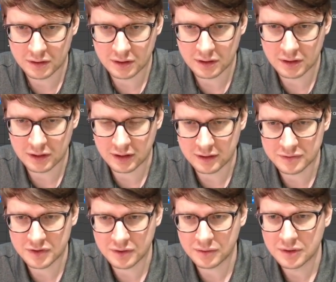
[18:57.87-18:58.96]
yeah,
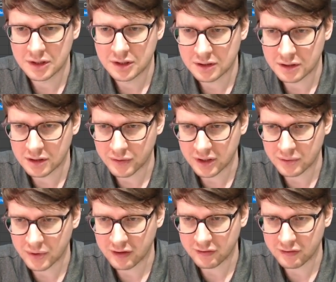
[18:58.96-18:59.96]
so already we're having to